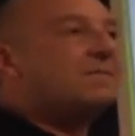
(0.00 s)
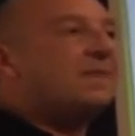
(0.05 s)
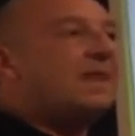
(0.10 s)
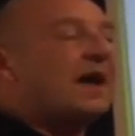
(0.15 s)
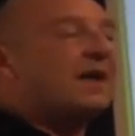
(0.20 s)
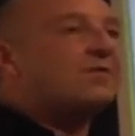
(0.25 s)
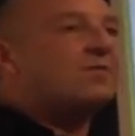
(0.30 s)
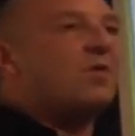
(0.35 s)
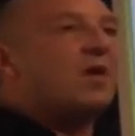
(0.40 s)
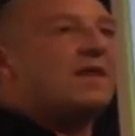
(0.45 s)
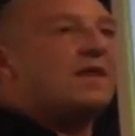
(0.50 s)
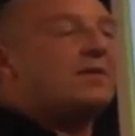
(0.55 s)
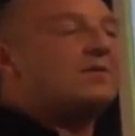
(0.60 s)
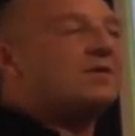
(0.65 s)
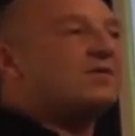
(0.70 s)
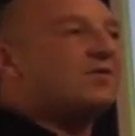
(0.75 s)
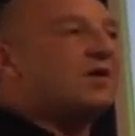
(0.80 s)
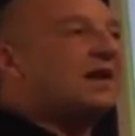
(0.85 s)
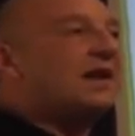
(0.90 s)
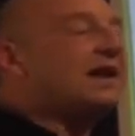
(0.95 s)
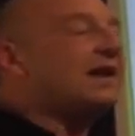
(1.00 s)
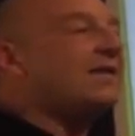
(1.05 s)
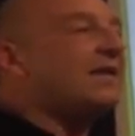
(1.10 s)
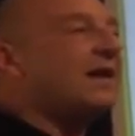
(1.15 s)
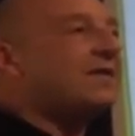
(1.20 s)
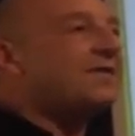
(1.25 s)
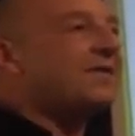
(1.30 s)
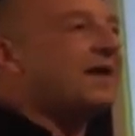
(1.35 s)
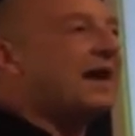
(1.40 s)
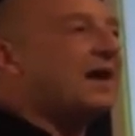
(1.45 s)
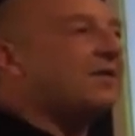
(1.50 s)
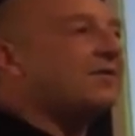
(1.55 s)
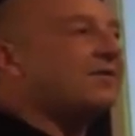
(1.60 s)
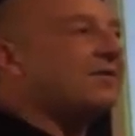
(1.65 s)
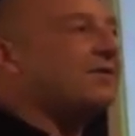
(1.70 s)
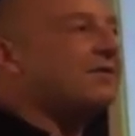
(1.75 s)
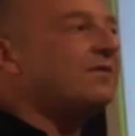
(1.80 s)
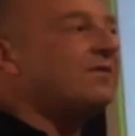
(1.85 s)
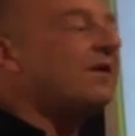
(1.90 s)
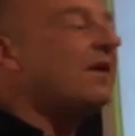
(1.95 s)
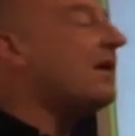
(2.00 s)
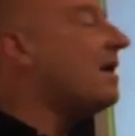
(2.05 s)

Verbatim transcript: That's why they were drilling in their thousands.